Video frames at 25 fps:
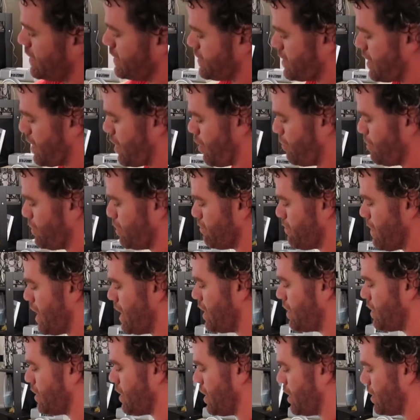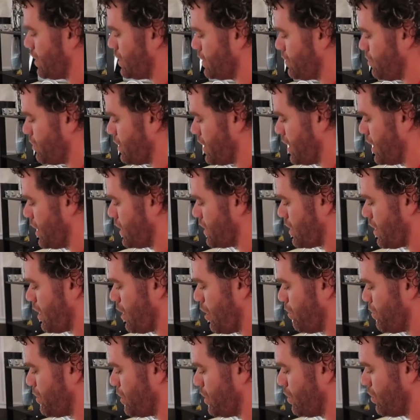get to help you make things, when they get to
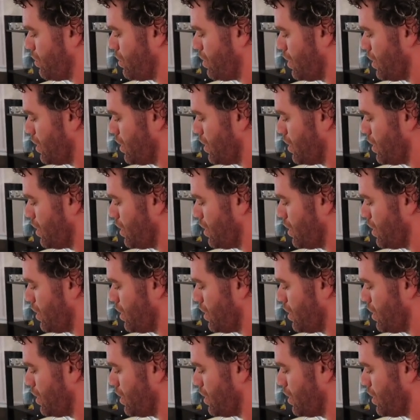help you